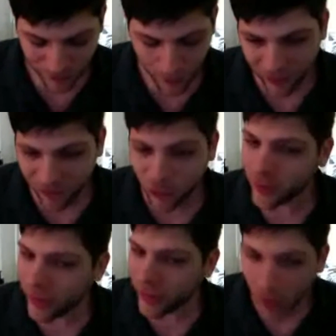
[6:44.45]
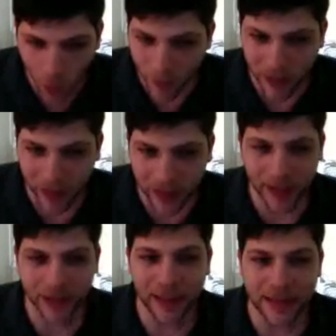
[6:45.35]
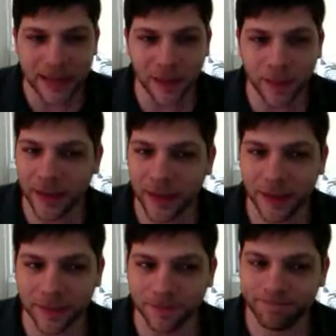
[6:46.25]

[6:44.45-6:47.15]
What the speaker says: But for the opening, it needs to be